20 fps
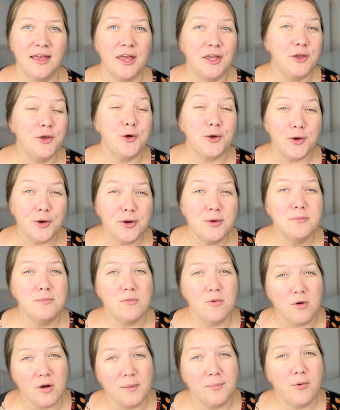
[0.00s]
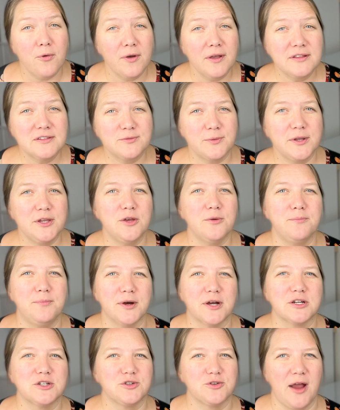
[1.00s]
You'll earn more points when you
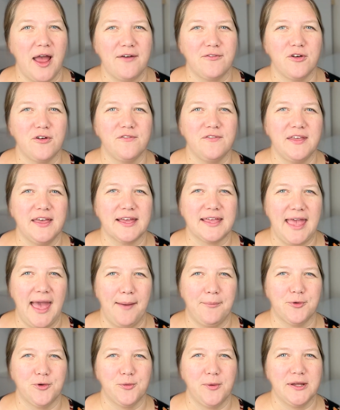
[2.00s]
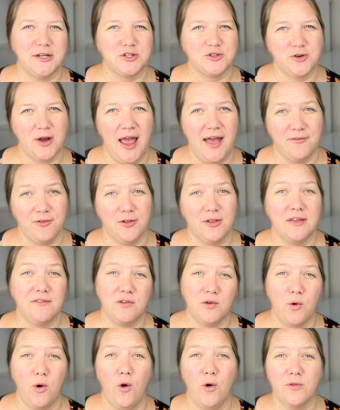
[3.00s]
book travel via Capital One Travel. If
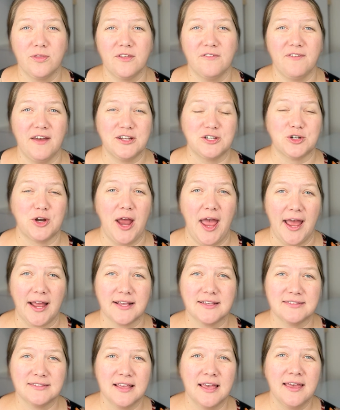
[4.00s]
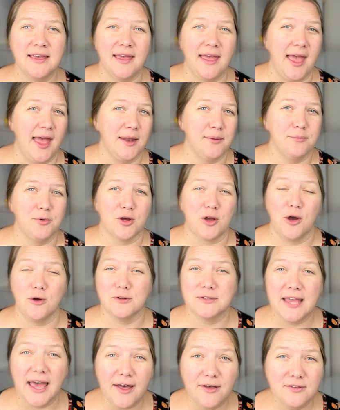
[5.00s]
you hold the Venture X and book
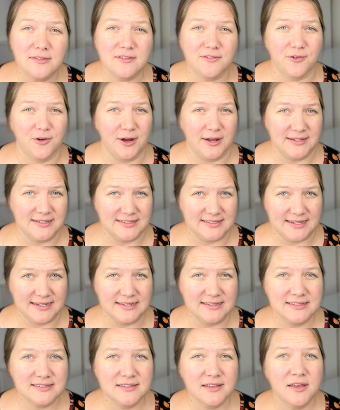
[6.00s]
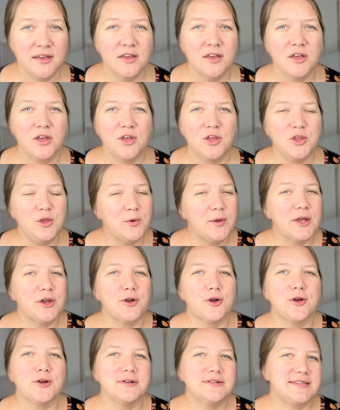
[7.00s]
hotels, for instance, you can
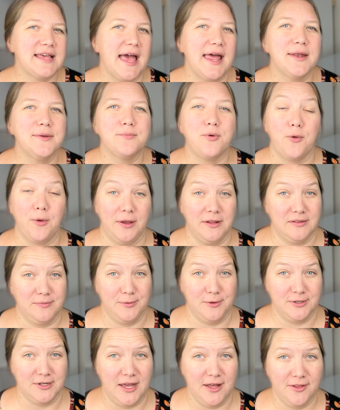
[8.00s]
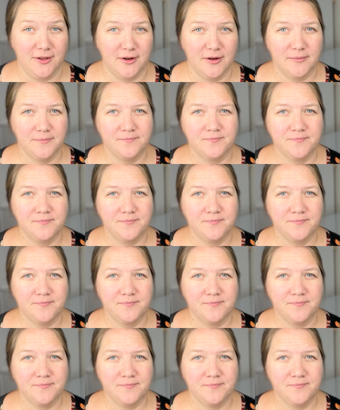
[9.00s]
earn 10 points per dollar.